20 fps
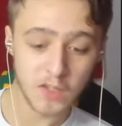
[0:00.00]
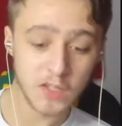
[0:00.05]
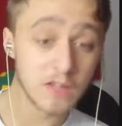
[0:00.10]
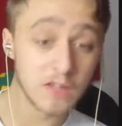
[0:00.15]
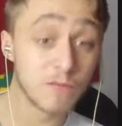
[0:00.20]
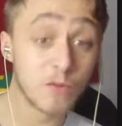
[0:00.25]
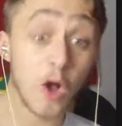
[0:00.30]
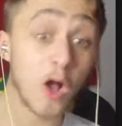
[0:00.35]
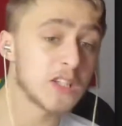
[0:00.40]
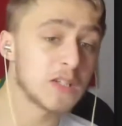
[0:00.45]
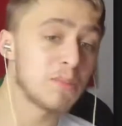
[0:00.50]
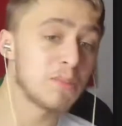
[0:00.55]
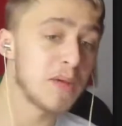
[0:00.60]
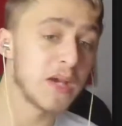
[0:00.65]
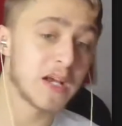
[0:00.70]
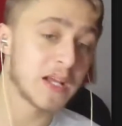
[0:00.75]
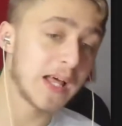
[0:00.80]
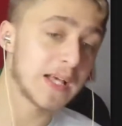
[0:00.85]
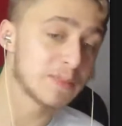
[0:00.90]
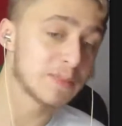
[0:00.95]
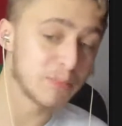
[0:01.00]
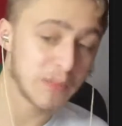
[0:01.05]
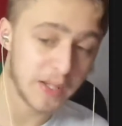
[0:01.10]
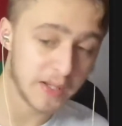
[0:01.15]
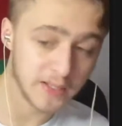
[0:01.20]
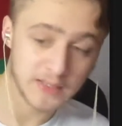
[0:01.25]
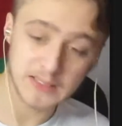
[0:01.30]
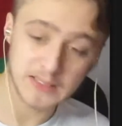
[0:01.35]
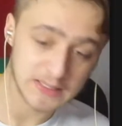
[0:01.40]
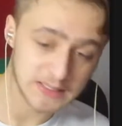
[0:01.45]
you've got to be a class
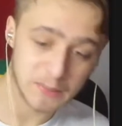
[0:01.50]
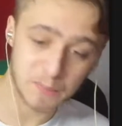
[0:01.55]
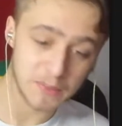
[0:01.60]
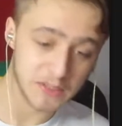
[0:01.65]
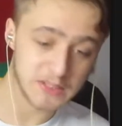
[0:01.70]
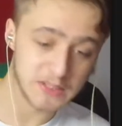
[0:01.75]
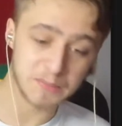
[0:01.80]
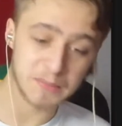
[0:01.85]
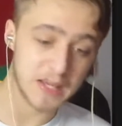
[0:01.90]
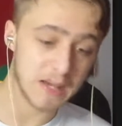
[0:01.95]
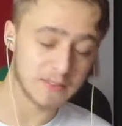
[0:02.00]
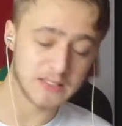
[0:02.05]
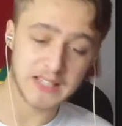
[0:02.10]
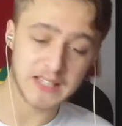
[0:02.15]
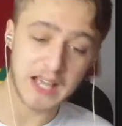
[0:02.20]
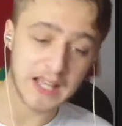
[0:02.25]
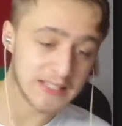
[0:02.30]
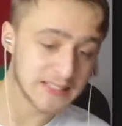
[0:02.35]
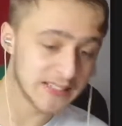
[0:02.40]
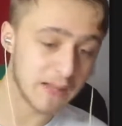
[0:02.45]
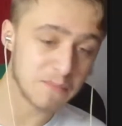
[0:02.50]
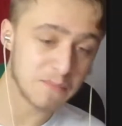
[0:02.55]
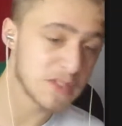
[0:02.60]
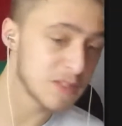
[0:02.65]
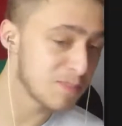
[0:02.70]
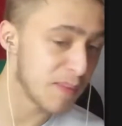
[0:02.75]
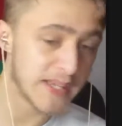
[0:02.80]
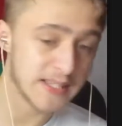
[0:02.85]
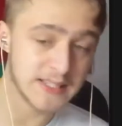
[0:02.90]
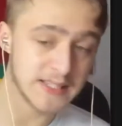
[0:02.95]
player to be able to get into them
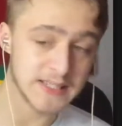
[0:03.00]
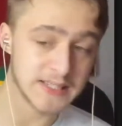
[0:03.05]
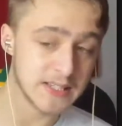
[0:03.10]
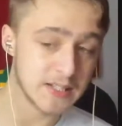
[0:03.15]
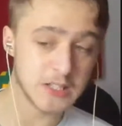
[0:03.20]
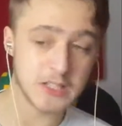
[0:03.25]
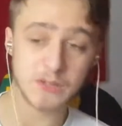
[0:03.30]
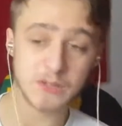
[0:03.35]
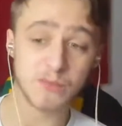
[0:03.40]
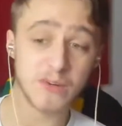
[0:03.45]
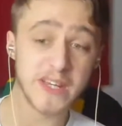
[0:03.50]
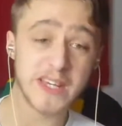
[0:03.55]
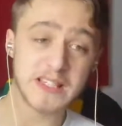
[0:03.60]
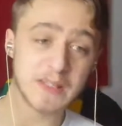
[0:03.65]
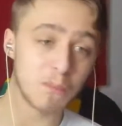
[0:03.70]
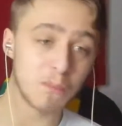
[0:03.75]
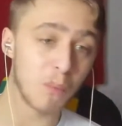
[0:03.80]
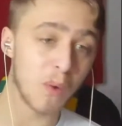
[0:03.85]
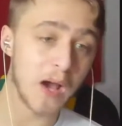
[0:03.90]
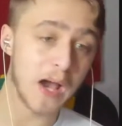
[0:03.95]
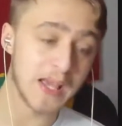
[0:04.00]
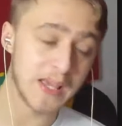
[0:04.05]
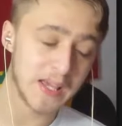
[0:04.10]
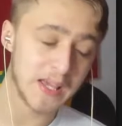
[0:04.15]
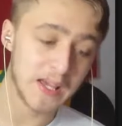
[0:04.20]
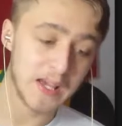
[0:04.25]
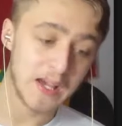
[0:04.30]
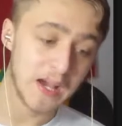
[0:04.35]
spaces. There's a reason why.